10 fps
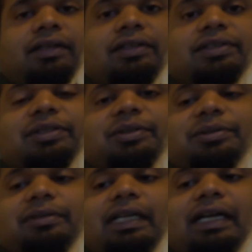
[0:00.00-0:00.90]

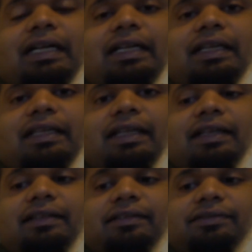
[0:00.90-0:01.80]
So I
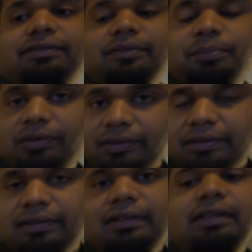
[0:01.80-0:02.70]
have put
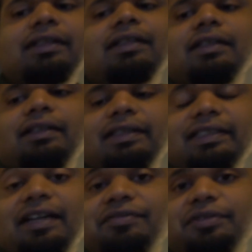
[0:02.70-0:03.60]
the
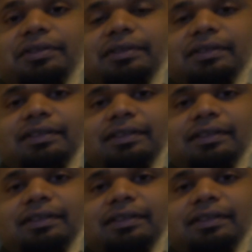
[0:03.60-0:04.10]
saffron